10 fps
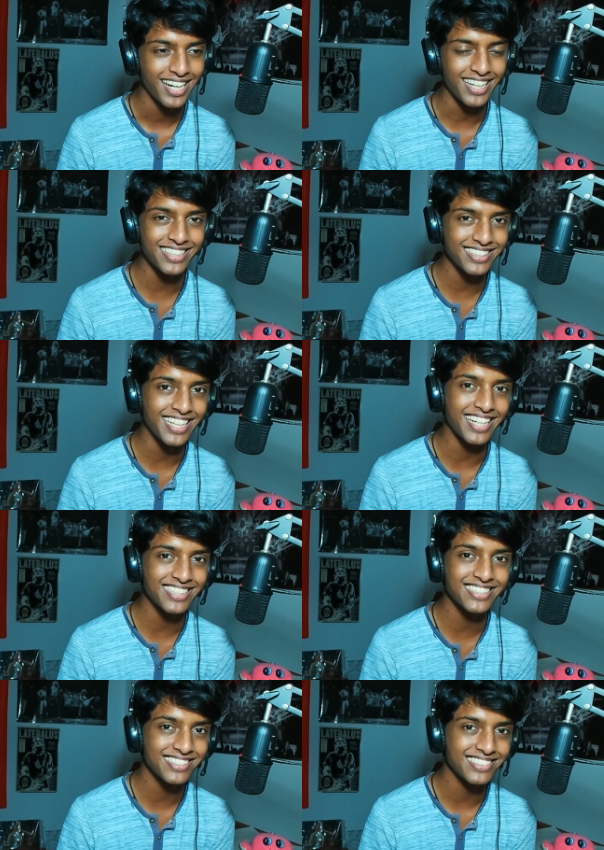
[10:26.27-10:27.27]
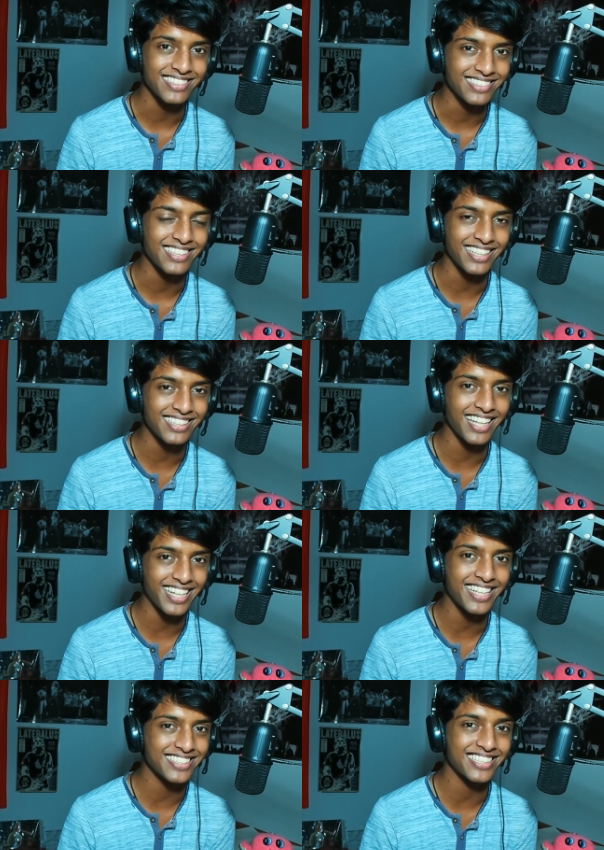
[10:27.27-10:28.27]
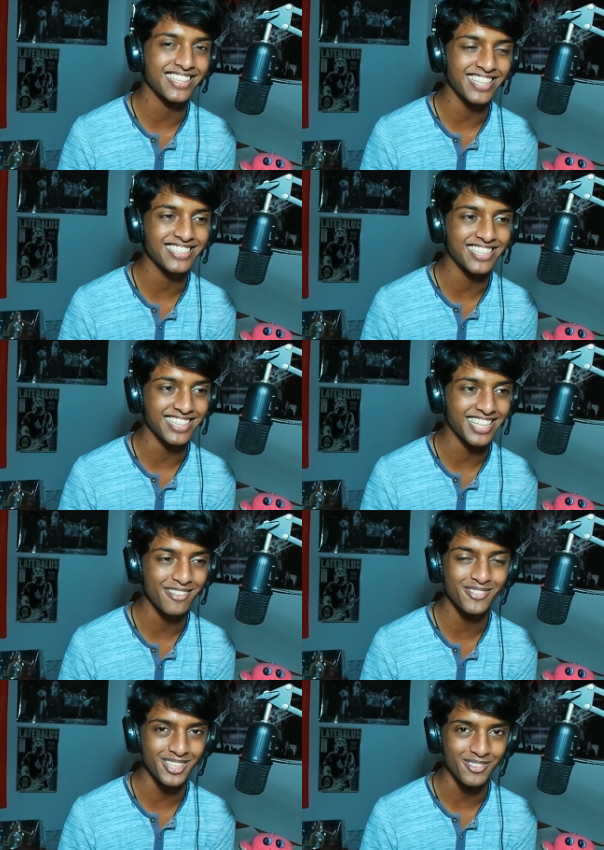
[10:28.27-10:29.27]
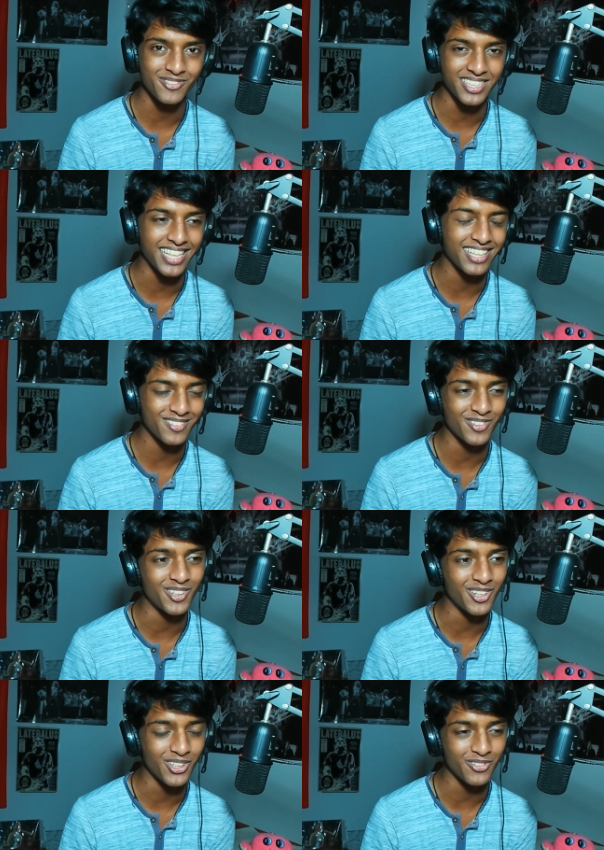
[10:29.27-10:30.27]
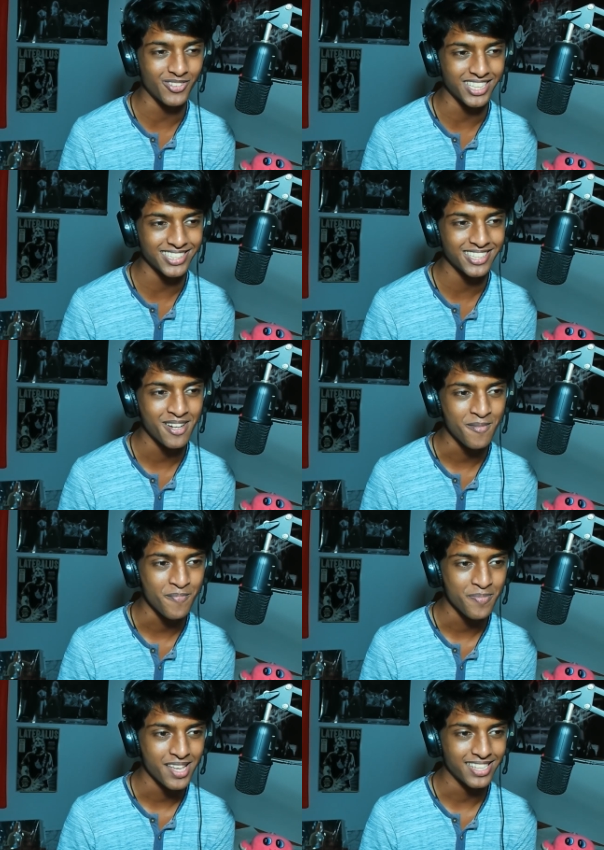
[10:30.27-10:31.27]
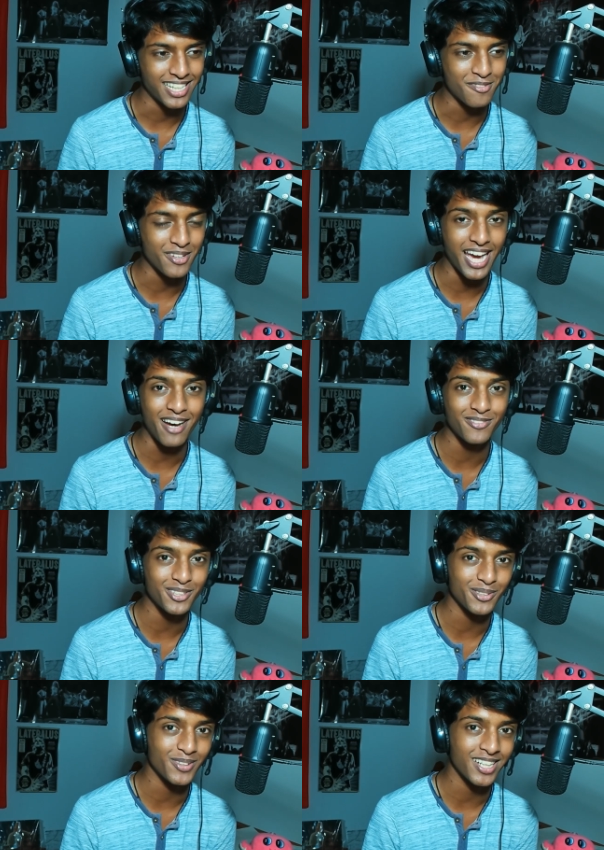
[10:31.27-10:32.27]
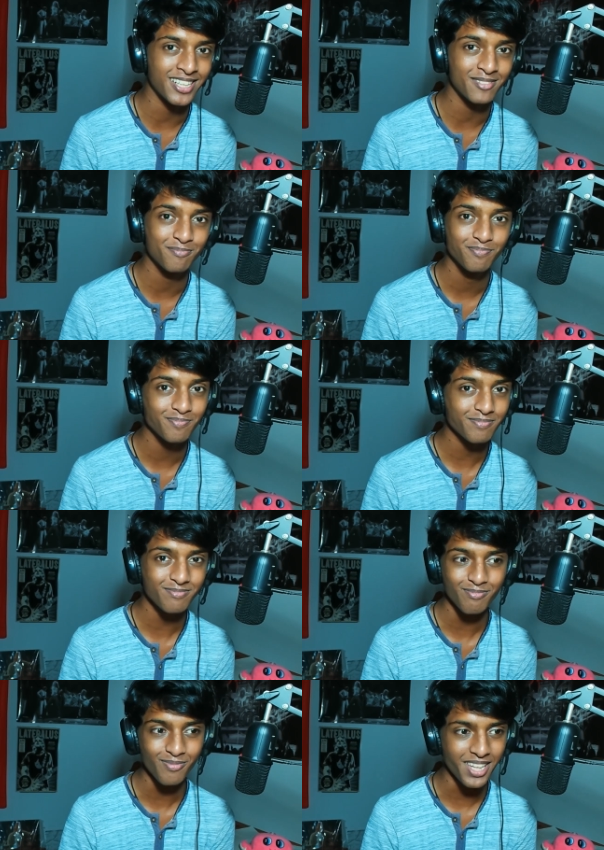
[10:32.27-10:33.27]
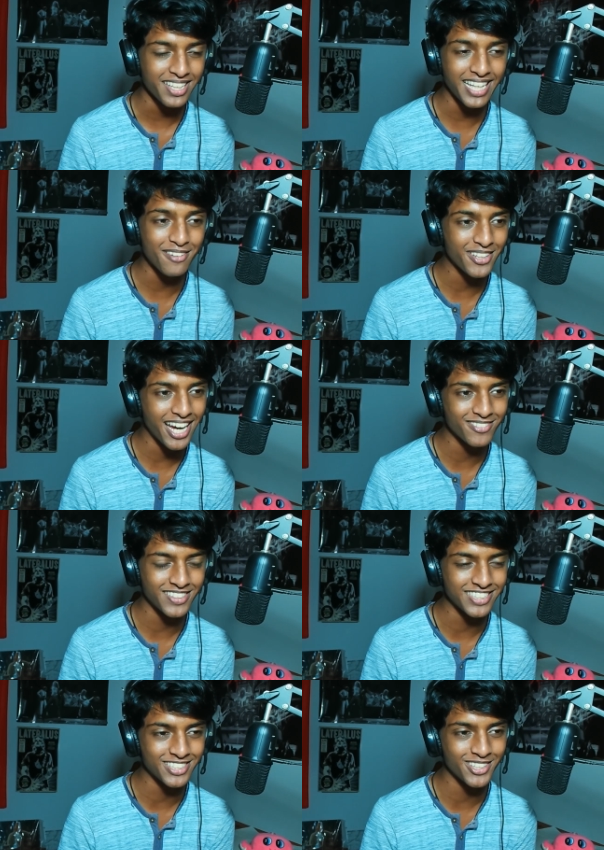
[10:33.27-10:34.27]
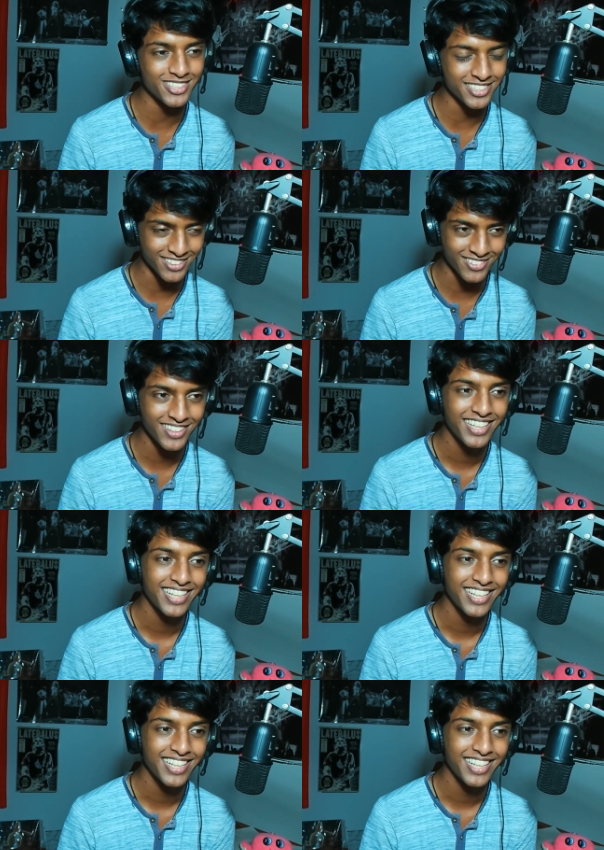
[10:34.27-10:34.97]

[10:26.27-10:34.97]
I think that is, like I said, that's the gift of Neil for all of us. We have to, uh, that we have to enjoy. So